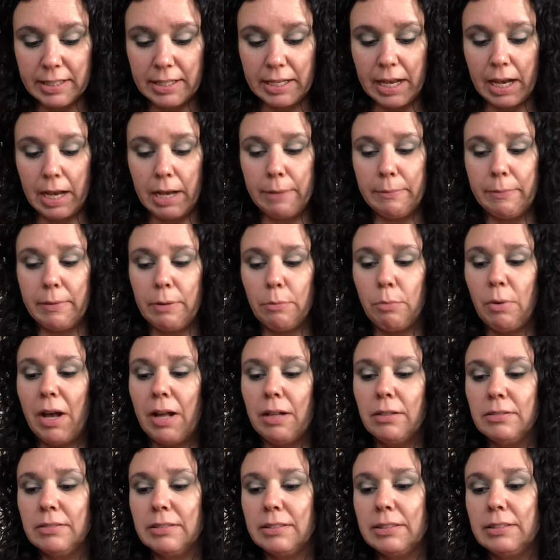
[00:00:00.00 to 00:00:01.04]
Um,
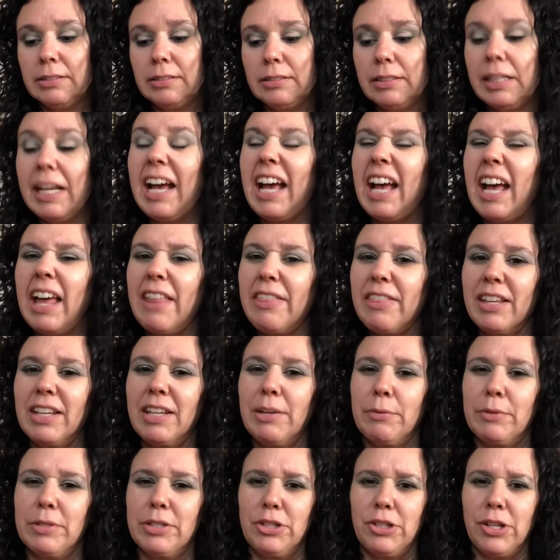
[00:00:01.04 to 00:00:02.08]
well, yeah, I think it
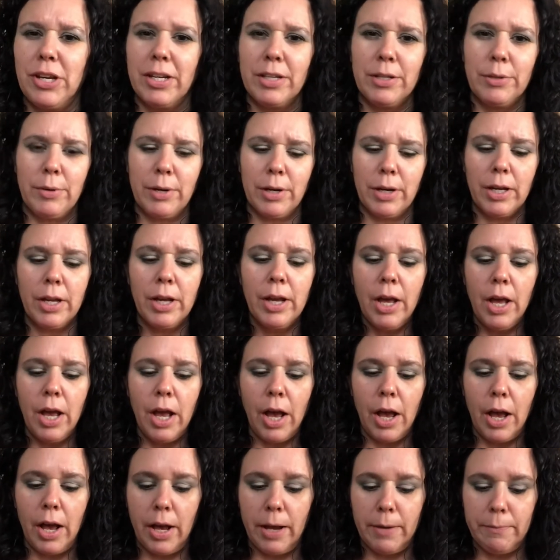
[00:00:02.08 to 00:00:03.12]
was January.
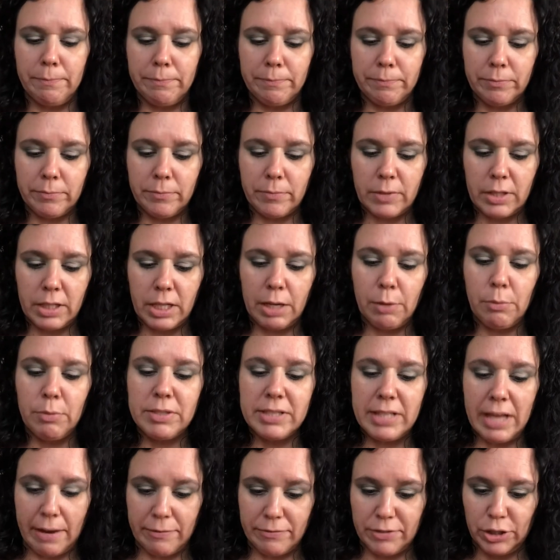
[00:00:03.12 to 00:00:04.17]
Um, it was
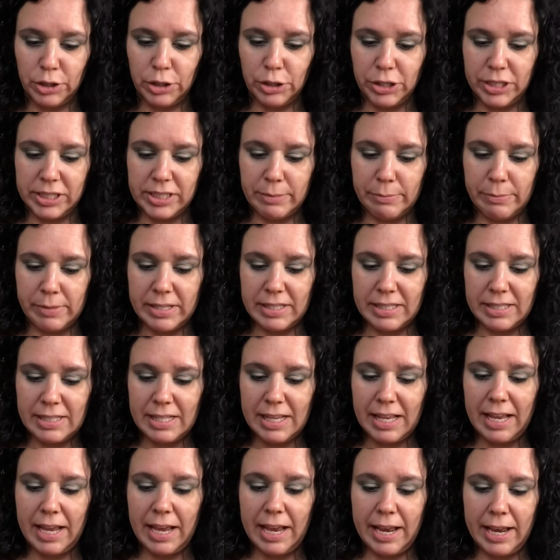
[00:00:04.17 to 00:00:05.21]
after Christmas
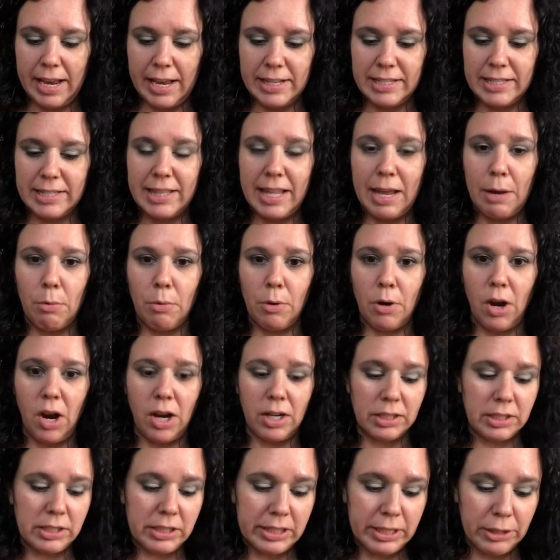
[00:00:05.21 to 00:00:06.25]
and they were
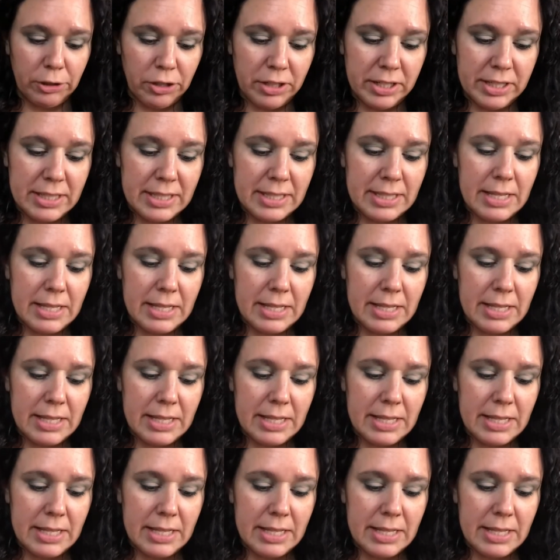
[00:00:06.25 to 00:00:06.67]
on clearance.